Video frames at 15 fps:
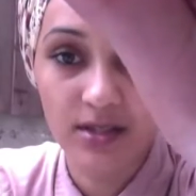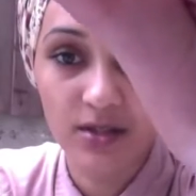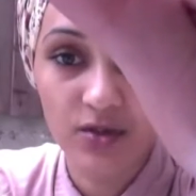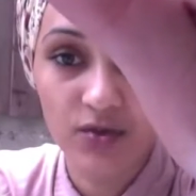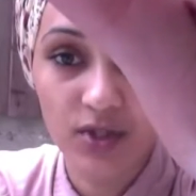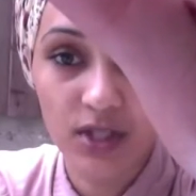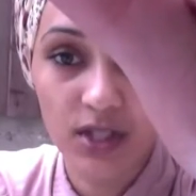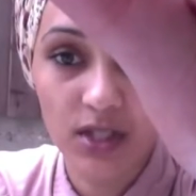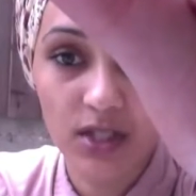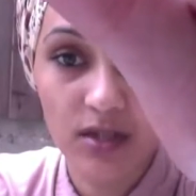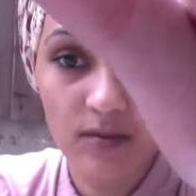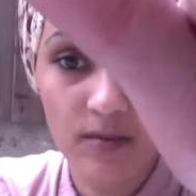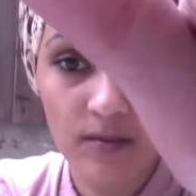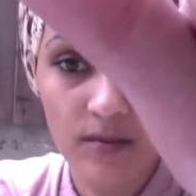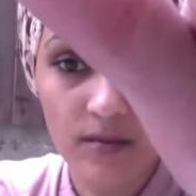streaky.
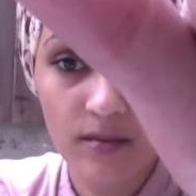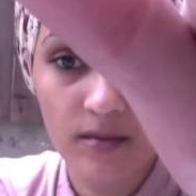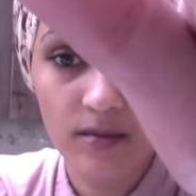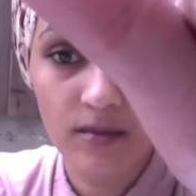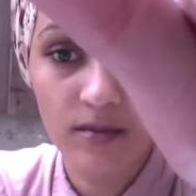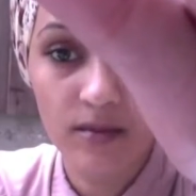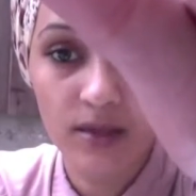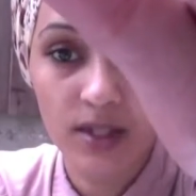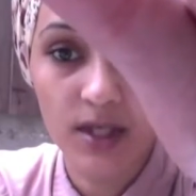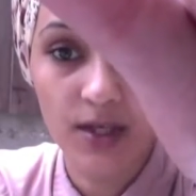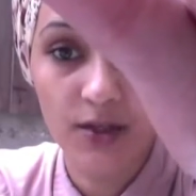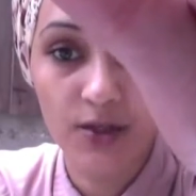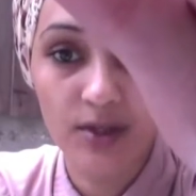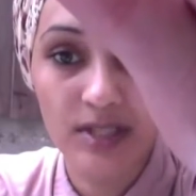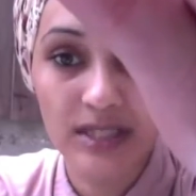Like,
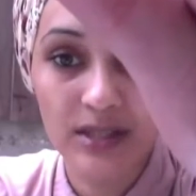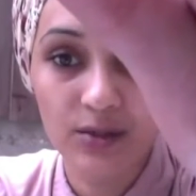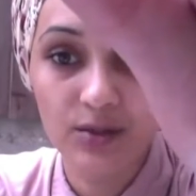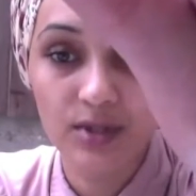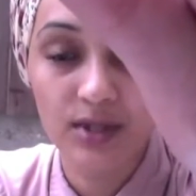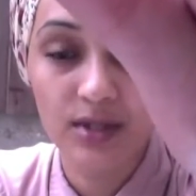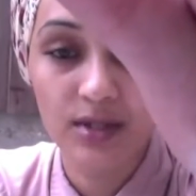you can still see the